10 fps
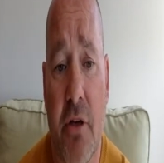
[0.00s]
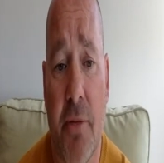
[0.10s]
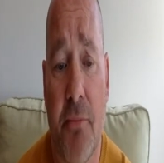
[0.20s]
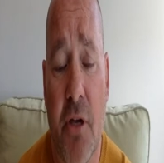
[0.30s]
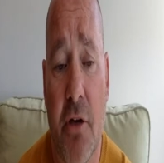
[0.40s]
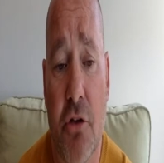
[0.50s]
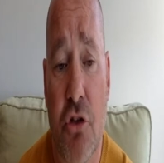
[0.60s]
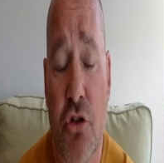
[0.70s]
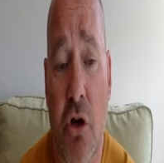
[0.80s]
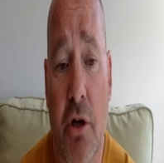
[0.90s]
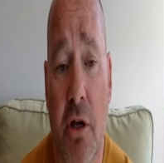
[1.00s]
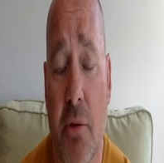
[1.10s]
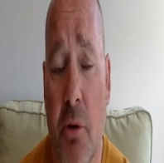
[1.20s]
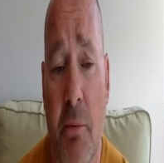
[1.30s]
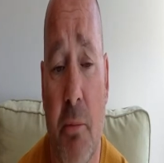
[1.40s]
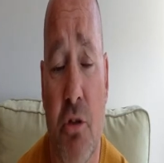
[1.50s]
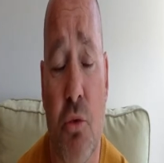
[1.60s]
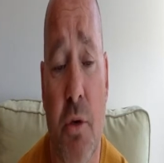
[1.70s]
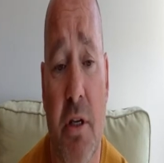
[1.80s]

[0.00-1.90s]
I just kind of like I remember just